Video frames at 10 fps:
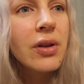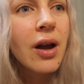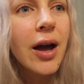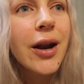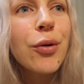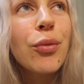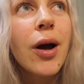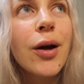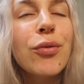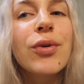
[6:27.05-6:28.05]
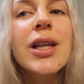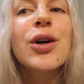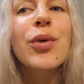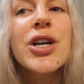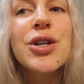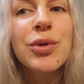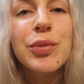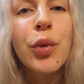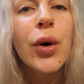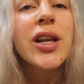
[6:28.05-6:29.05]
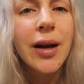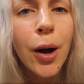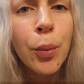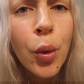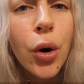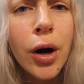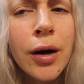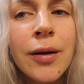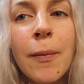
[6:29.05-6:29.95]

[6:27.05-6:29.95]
And I really wish it was pointed out more.